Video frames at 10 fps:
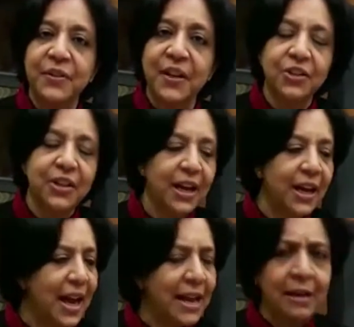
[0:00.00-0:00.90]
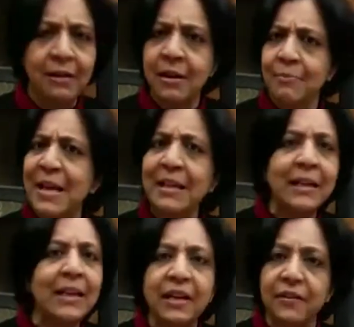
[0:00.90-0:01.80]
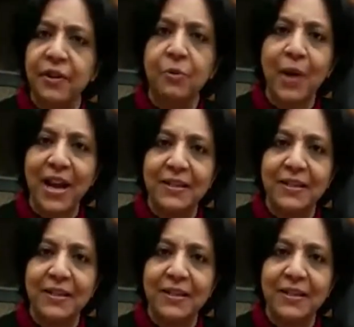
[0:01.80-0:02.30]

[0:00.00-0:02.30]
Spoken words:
century and in amazingly different ways.